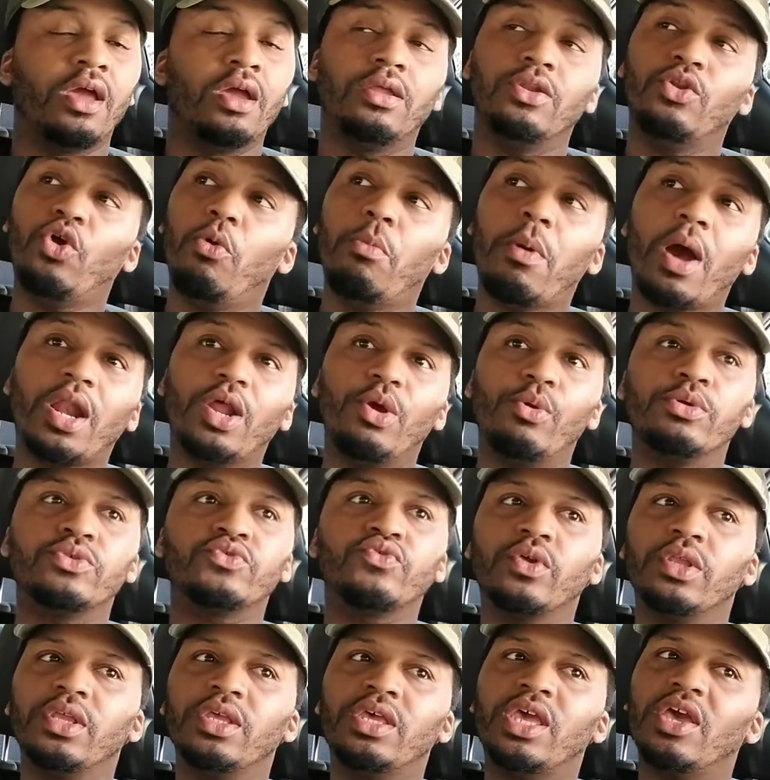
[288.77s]
Nobody was
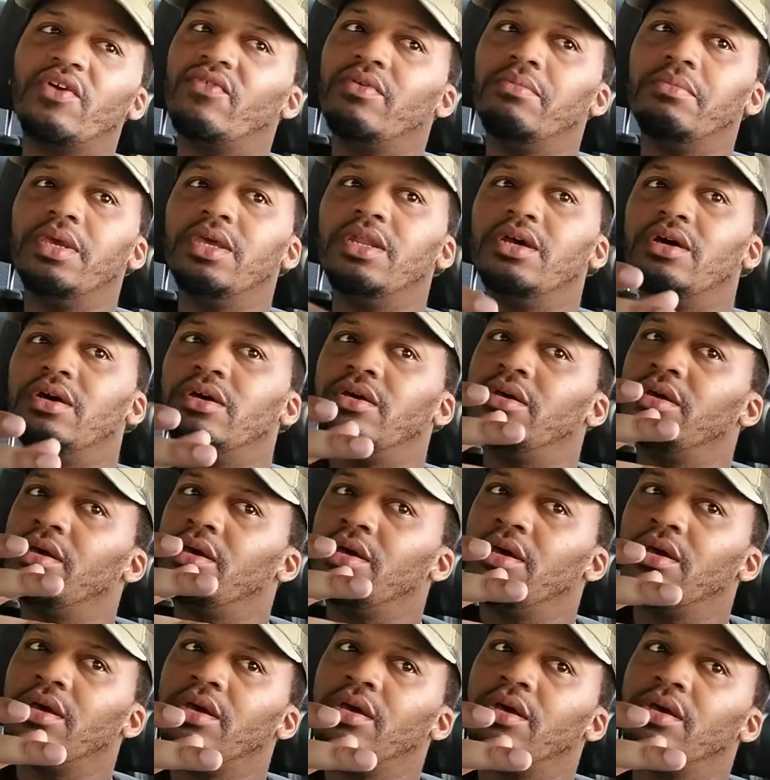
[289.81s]
really giving me the
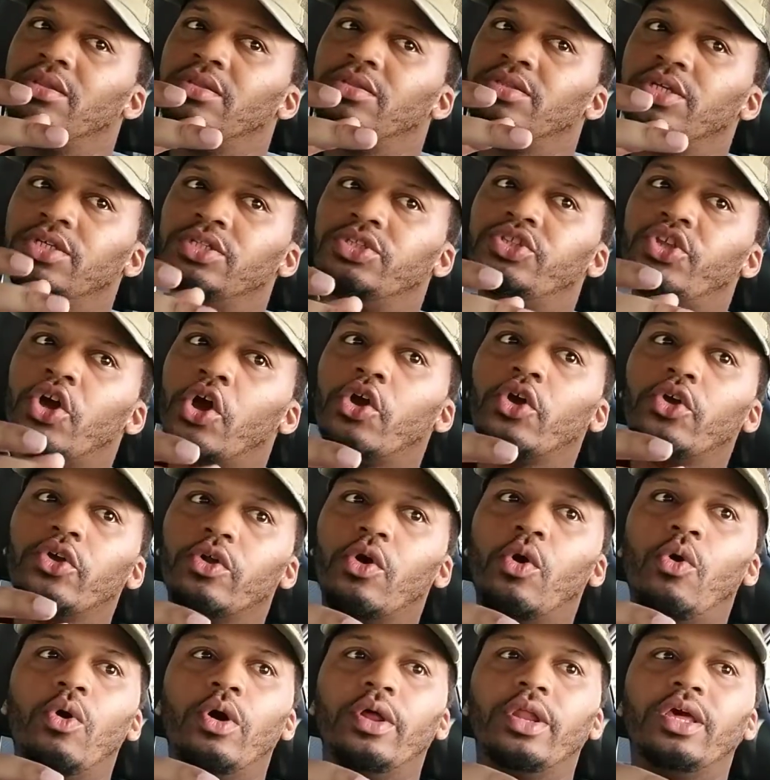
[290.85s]
dirt
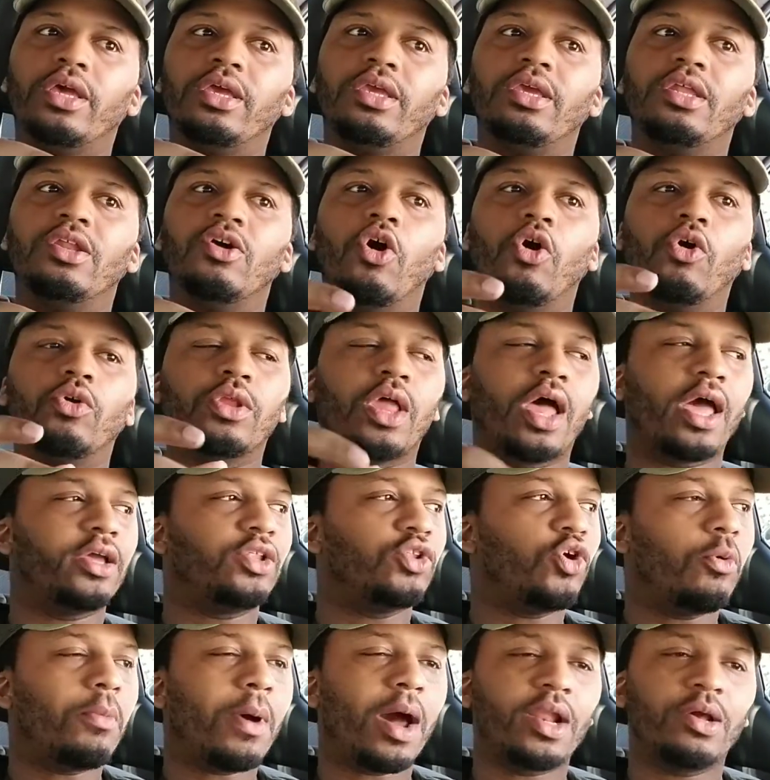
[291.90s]
on it, like
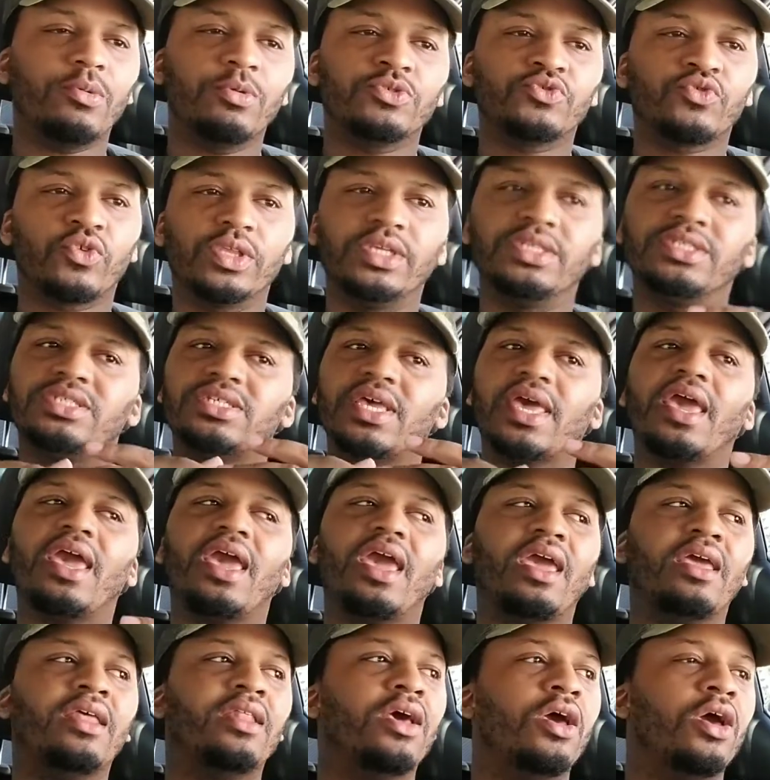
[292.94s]
nobody was really
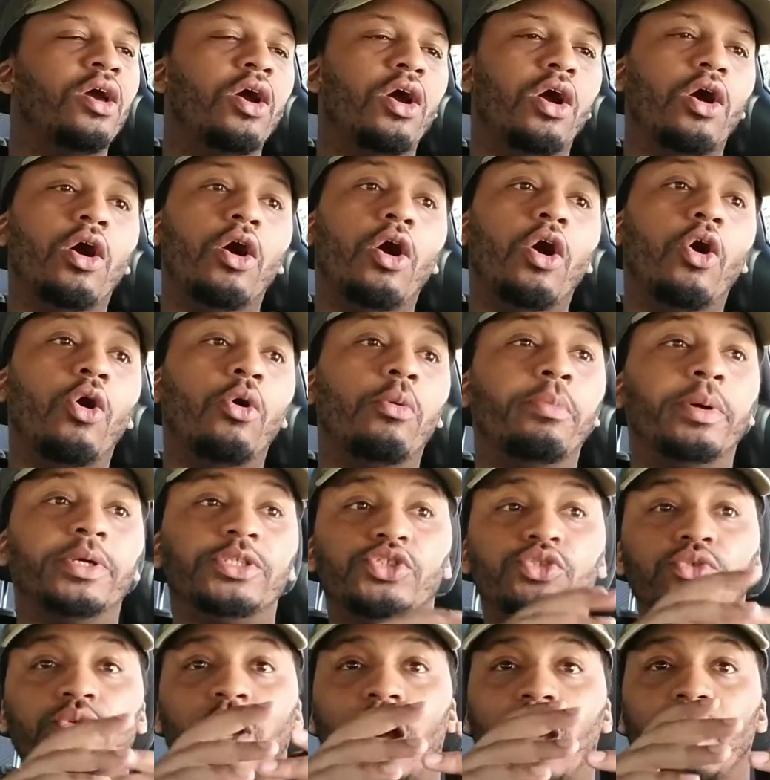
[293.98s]
saying, oh, but
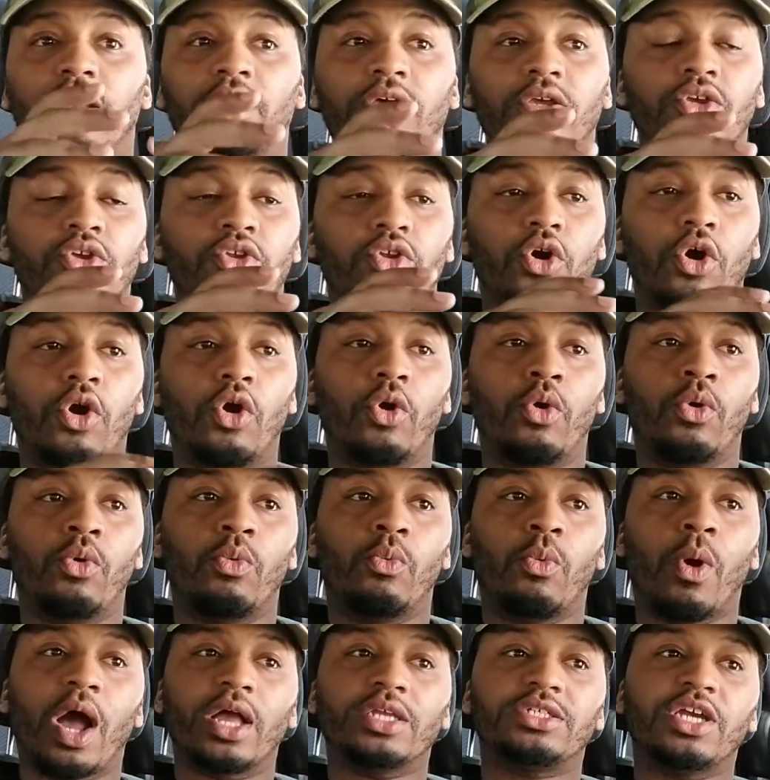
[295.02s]
you gotta,
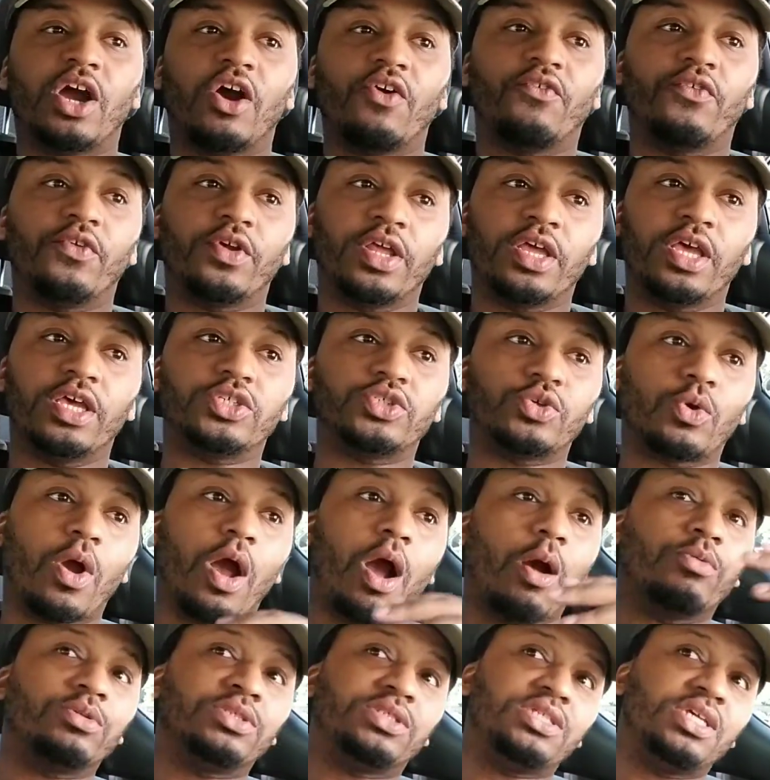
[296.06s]
watch out for this, or I
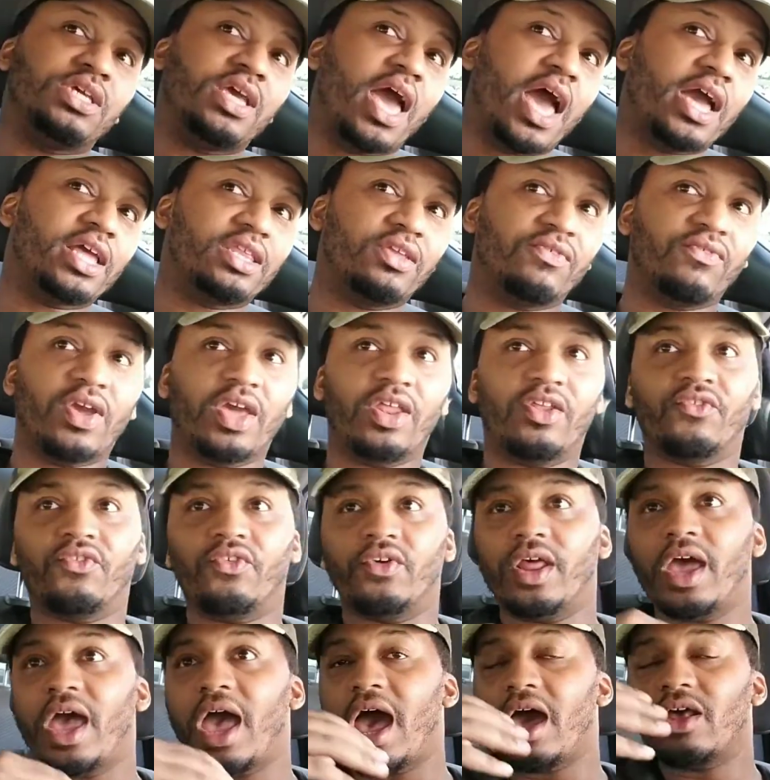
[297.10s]
was deactivated for
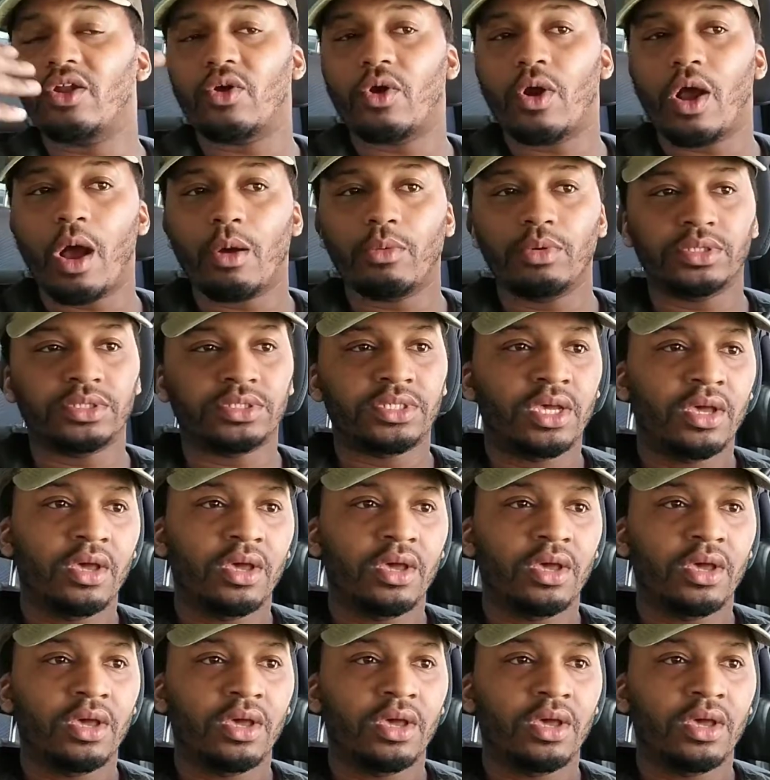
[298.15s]
that, or I was,